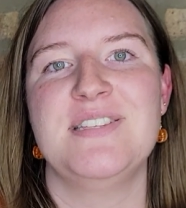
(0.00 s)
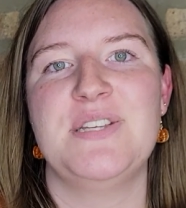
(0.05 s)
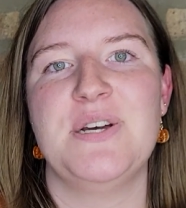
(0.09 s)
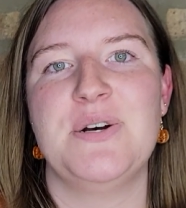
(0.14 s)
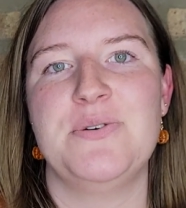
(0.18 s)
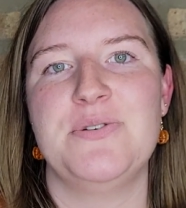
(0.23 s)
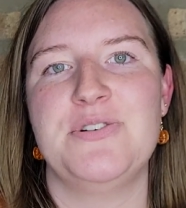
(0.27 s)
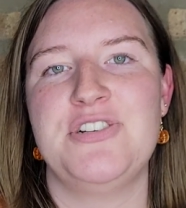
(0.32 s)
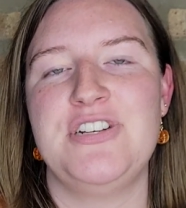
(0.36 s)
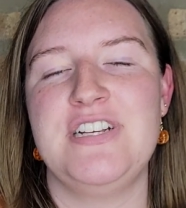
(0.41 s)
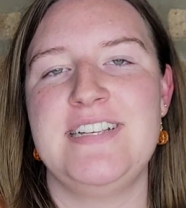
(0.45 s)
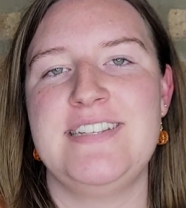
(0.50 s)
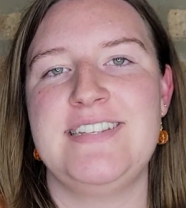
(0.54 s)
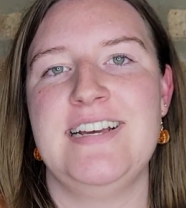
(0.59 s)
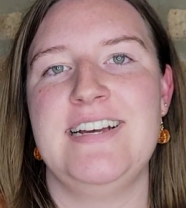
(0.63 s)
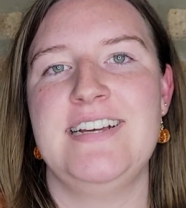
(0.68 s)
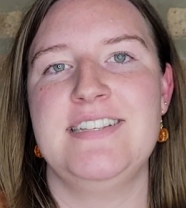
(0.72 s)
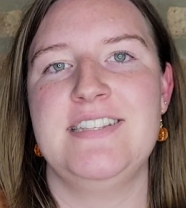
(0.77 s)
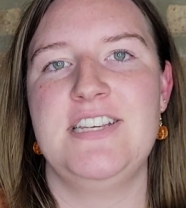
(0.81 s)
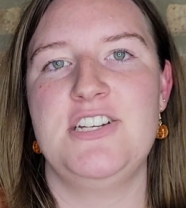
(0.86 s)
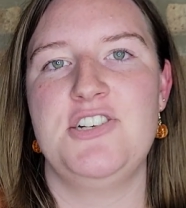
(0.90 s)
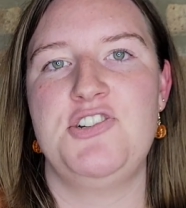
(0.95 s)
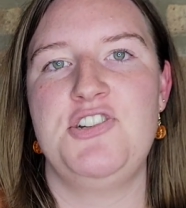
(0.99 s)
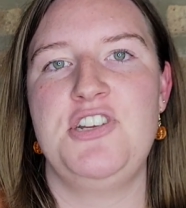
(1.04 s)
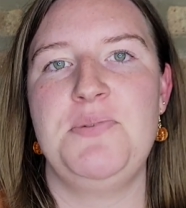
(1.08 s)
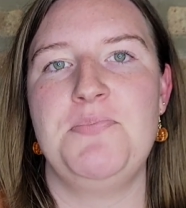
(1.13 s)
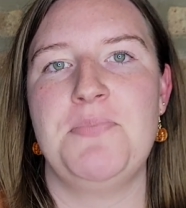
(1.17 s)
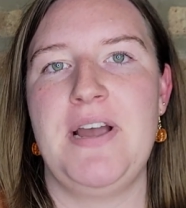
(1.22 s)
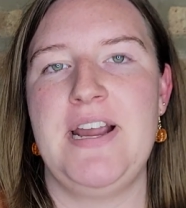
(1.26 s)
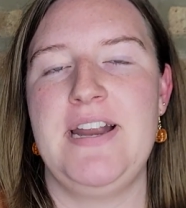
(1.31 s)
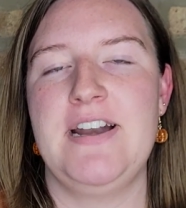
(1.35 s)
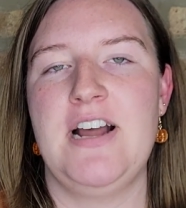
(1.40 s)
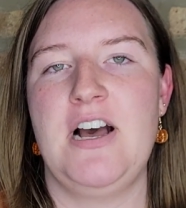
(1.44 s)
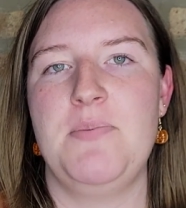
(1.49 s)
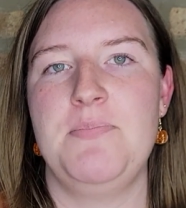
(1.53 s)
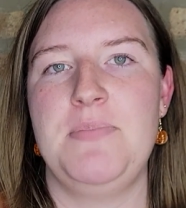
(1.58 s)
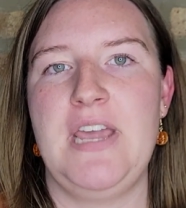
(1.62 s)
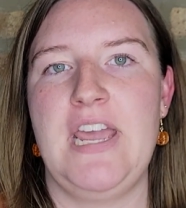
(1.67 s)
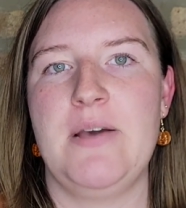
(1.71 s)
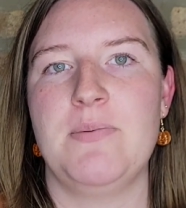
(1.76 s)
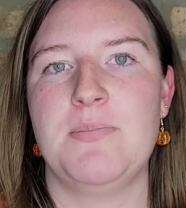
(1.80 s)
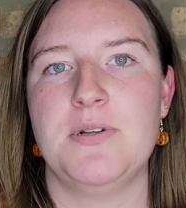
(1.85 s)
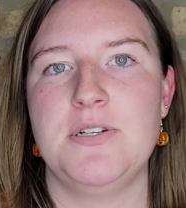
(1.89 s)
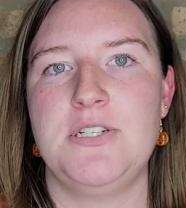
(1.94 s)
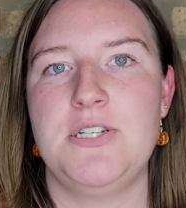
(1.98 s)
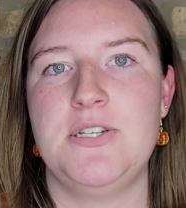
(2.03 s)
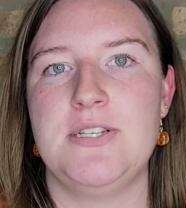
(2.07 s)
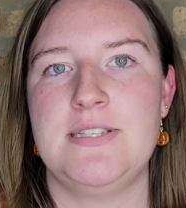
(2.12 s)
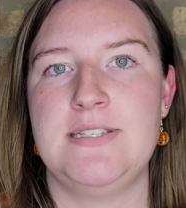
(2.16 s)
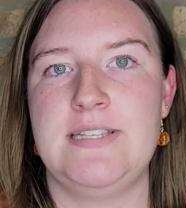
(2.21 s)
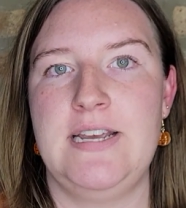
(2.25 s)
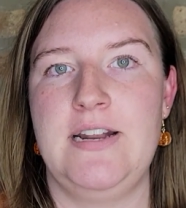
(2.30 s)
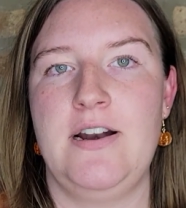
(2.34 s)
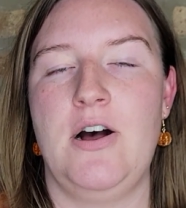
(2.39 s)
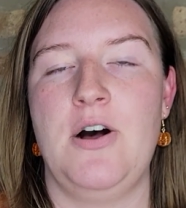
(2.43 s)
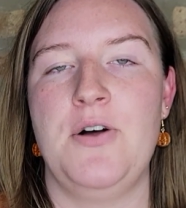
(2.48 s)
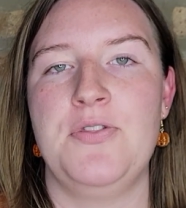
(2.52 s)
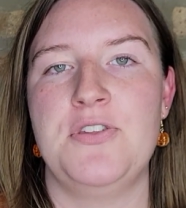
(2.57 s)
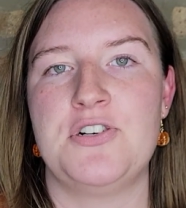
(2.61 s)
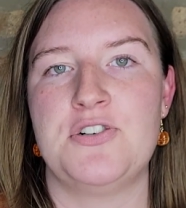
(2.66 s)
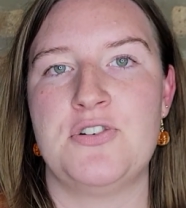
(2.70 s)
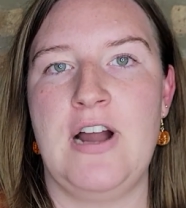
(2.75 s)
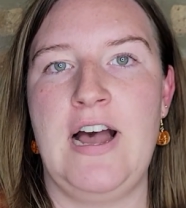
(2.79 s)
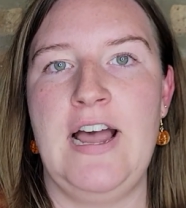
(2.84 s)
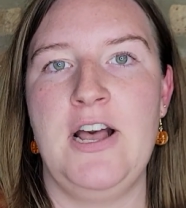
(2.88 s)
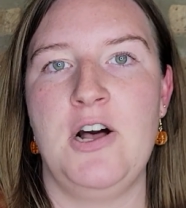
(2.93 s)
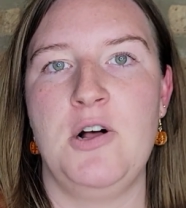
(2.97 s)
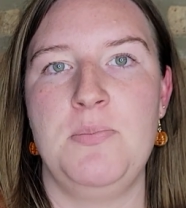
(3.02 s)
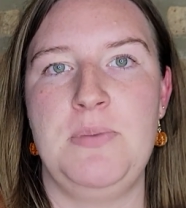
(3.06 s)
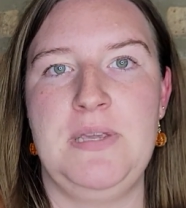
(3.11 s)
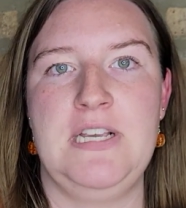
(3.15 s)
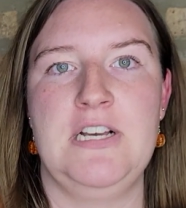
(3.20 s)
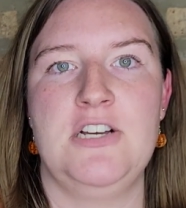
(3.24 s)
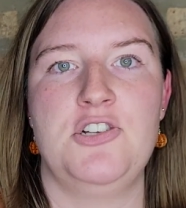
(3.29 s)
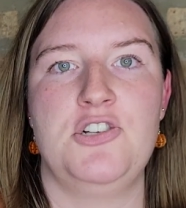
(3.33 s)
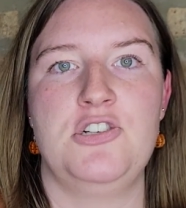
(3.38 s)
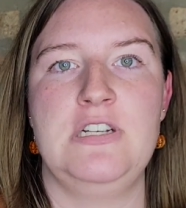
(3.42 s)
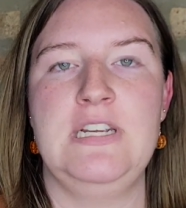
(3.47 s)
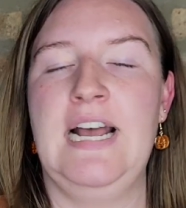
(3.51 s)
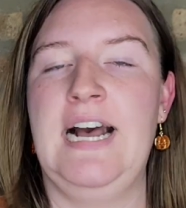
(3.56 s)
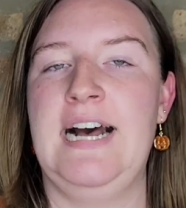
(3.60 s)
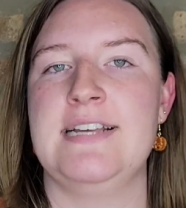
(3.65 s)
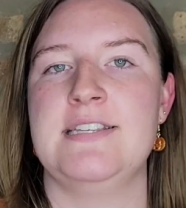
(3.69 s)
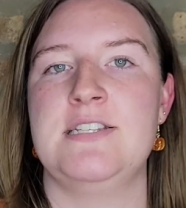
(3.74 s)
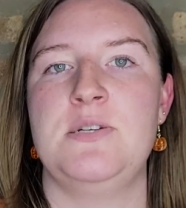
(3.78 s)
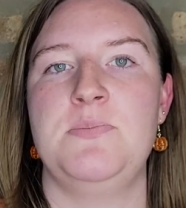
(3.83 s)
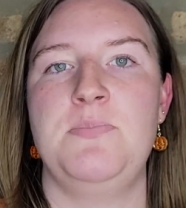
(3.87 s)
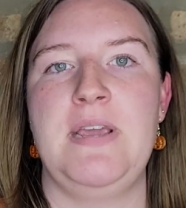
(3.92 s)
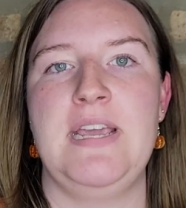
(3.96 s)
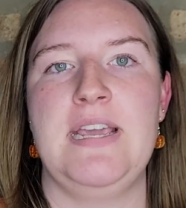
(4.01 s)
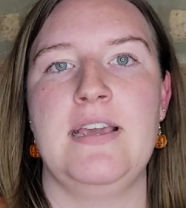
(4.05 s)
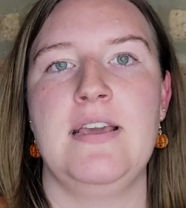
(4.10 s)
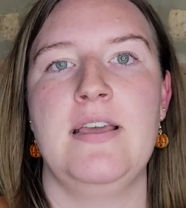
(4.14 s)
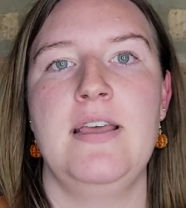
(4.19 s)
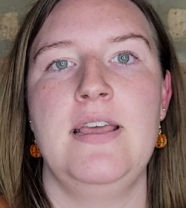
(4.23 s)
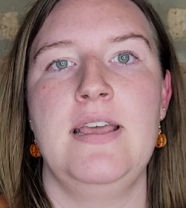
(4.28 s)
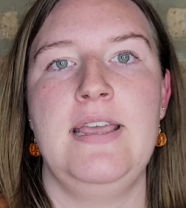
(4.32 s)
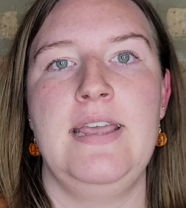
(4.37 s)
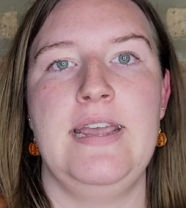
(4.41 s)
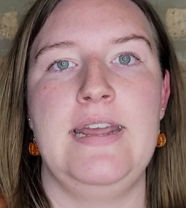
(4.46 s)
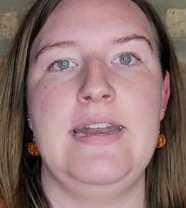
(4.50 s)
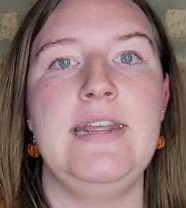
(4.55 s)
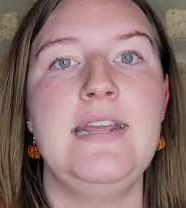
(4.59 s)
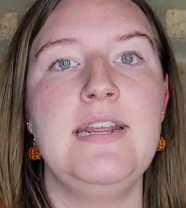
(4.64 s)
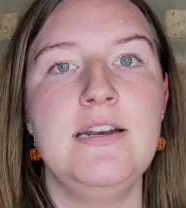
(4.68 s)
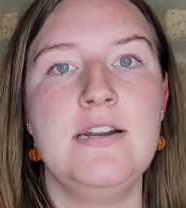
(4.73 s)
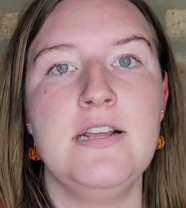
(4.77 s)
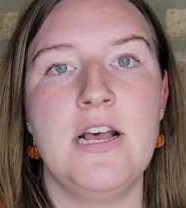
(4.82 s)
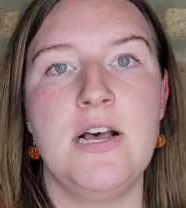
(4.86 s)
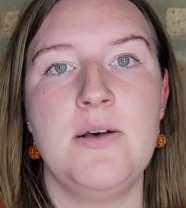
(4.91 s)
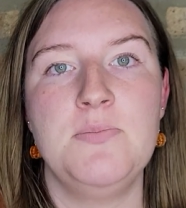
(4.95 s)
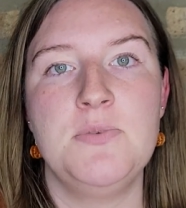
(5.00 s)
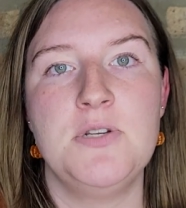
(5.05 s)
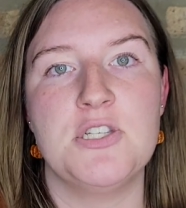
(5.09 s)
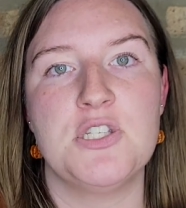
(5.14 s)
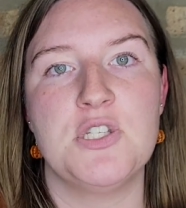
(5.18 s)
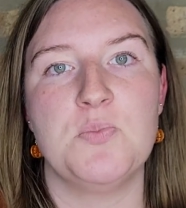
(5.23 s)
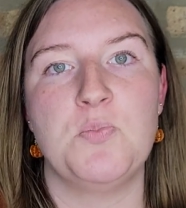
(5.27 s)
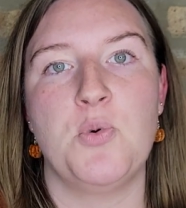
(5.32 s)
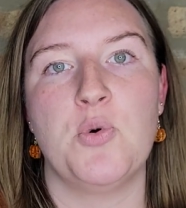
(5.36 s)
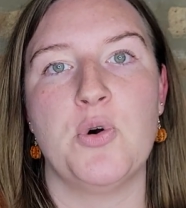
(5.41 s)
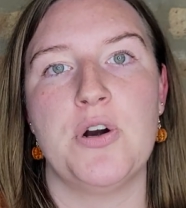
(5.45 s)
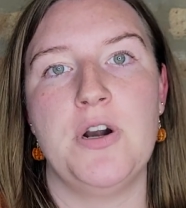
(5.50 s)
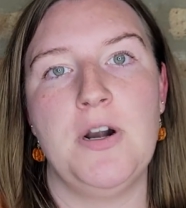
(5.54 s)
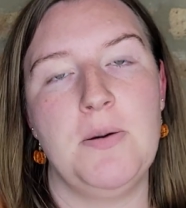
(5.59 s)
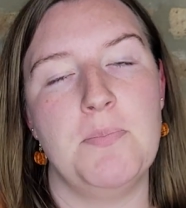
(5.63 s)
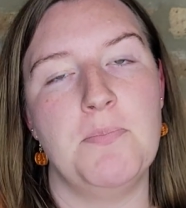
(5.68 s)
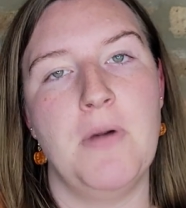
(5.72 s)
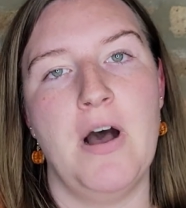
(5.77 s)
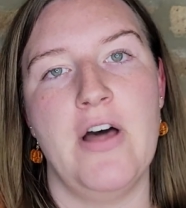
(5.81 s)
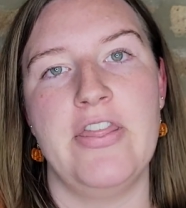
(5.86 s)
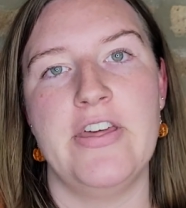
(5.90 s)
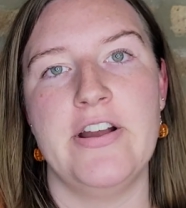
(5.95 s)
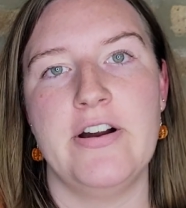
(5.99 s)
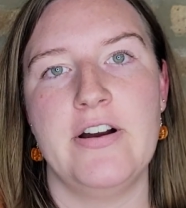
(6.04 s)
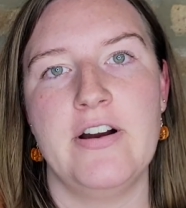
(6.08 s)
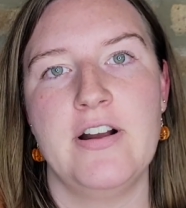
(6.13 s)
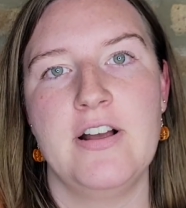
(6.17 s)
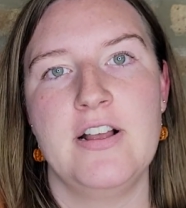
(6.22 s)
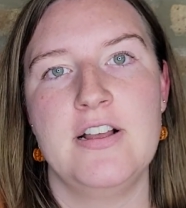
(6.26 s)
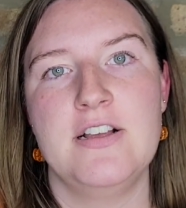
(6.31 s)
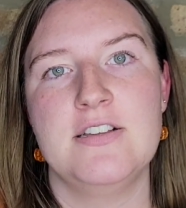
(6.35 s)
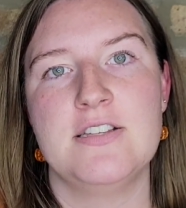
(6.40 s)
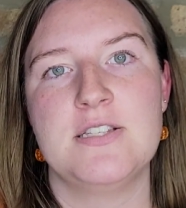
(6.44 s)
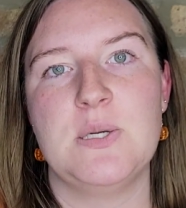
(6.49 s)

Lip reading: So she says that she might not be able to sit on the trial because she has to make an income to support her mother.